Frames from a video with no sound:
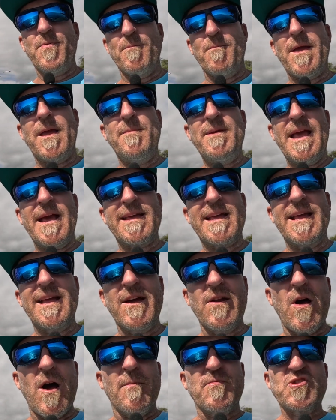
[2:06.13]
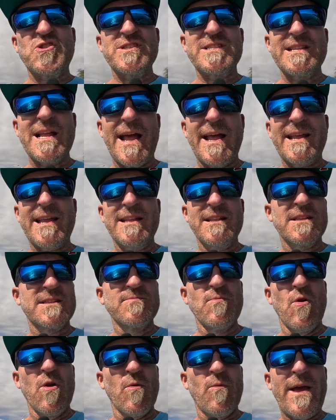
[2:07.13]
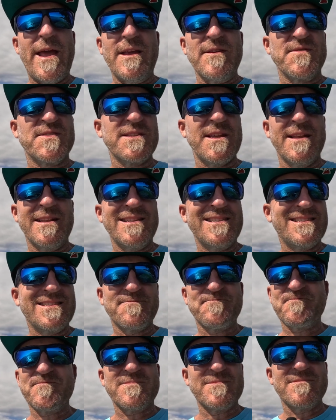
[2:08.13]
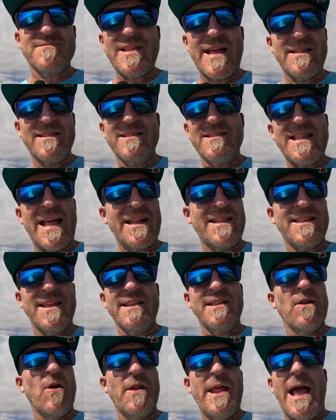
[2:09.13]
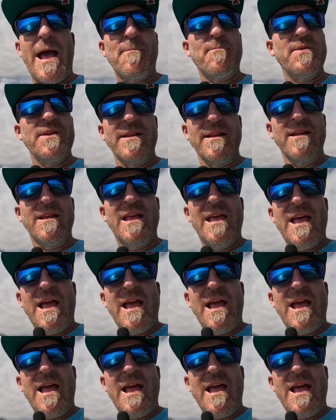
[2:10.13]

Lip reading: maybe I can get up, just like in the small waves, and that did not happen.